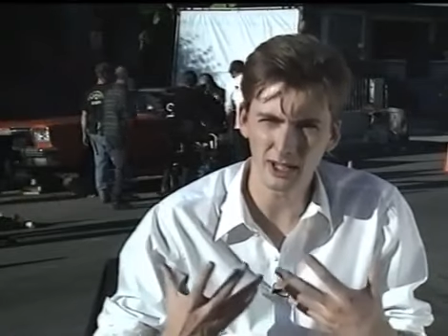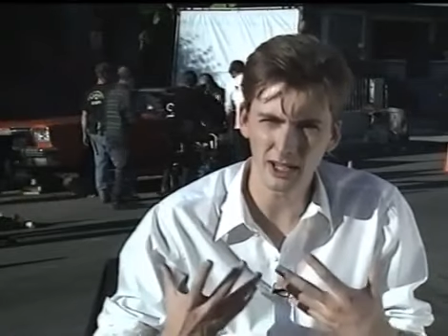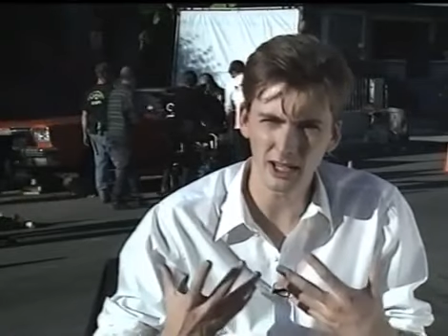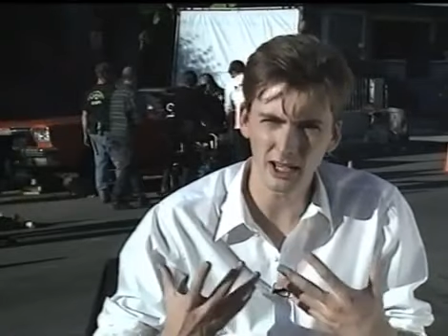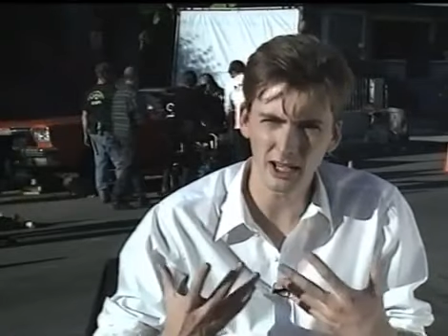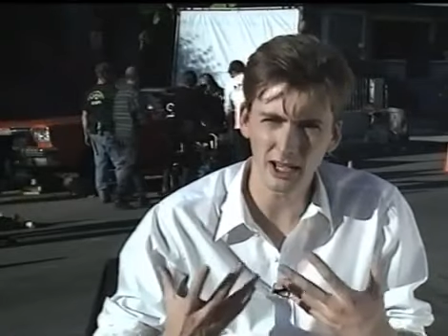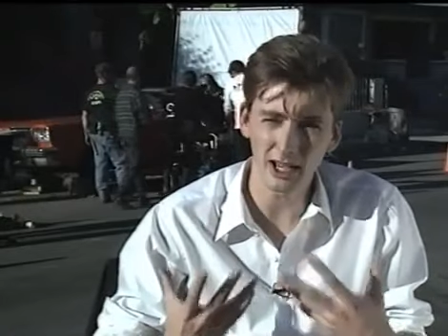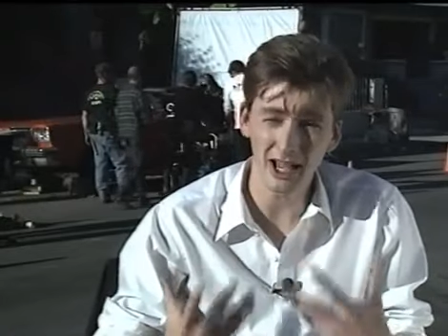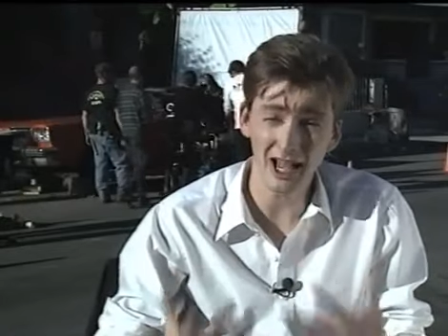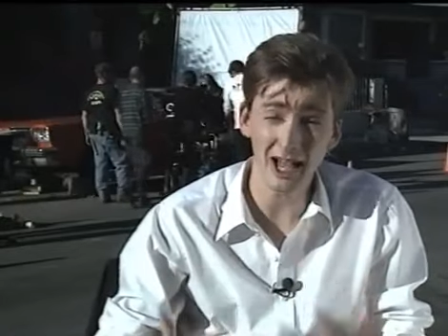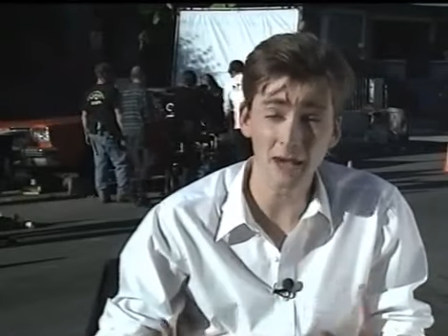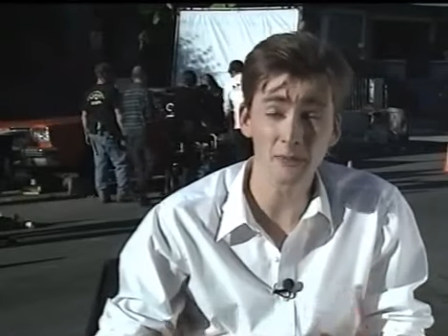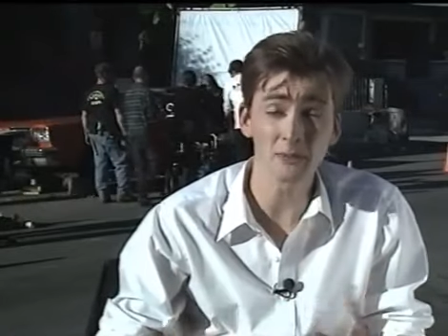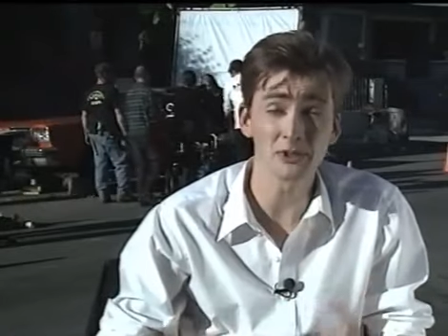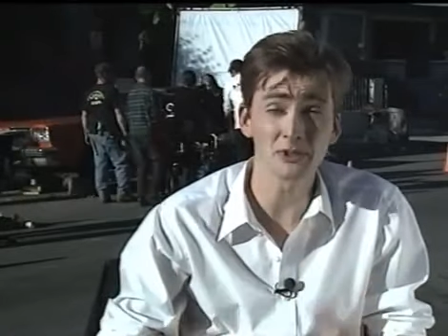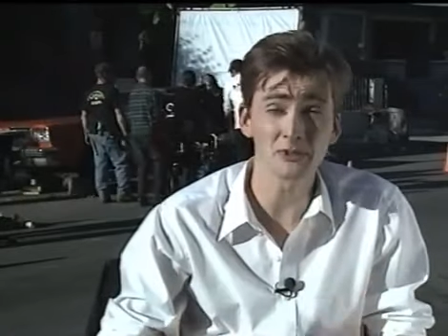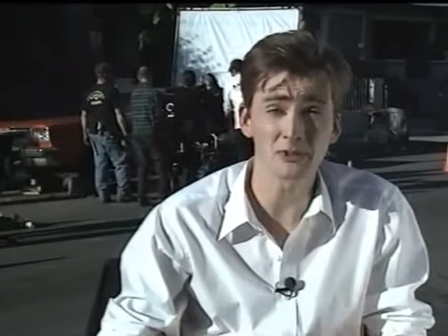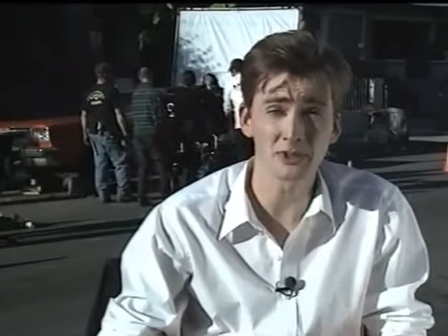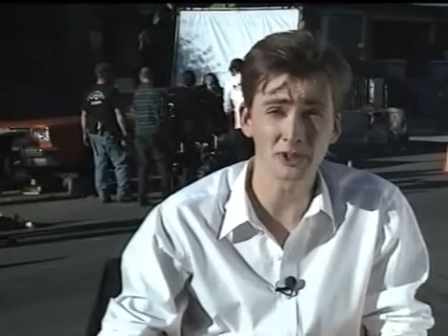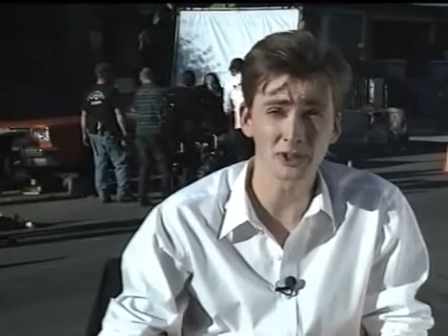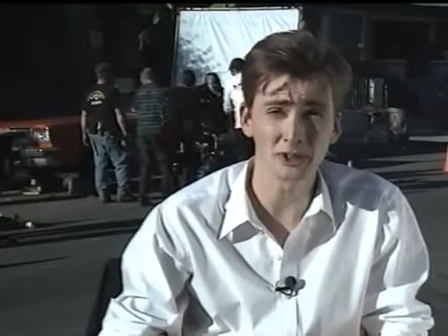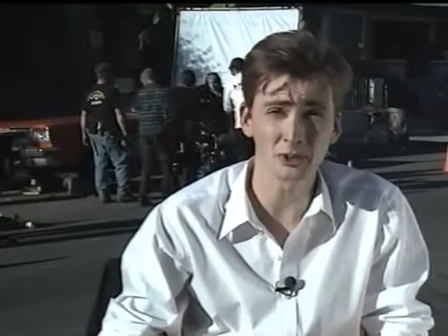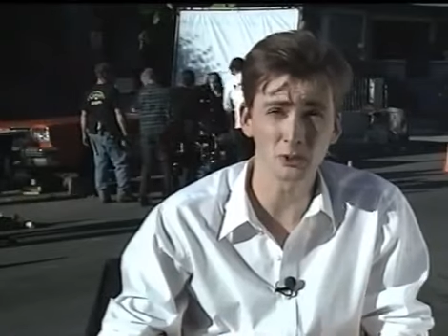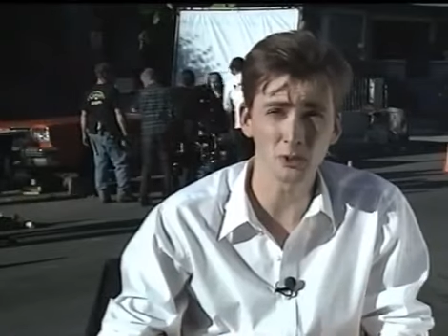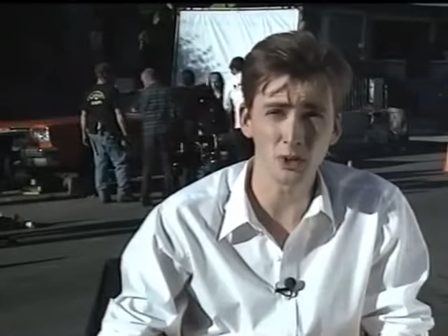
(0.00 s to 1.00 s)

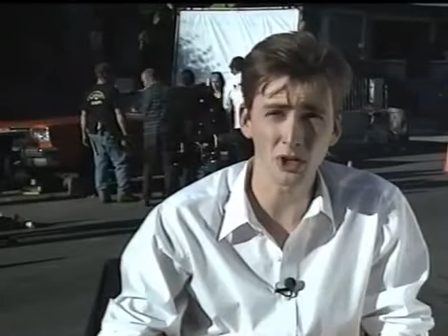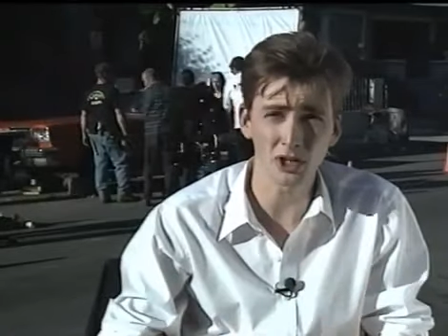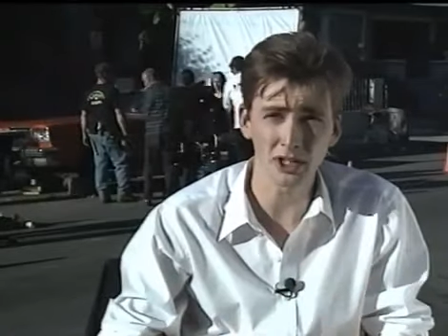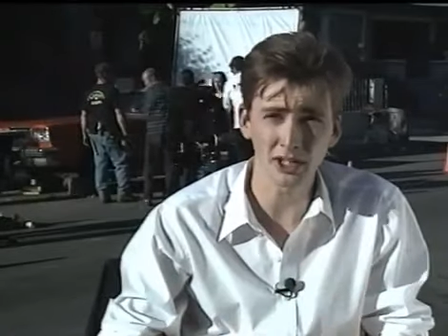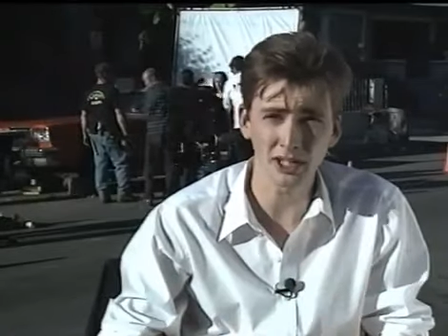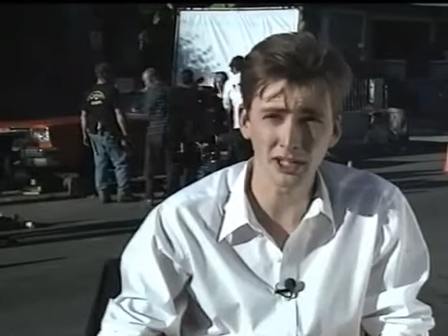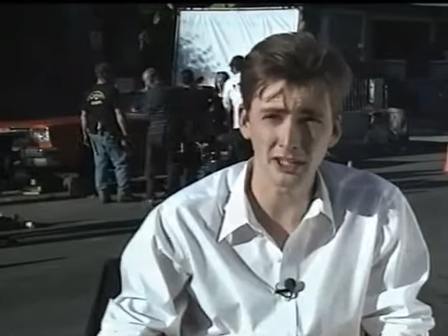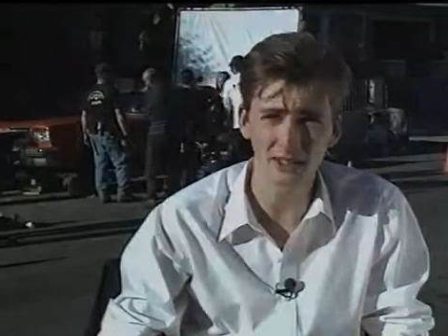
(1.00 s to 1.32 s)
atmosphere to work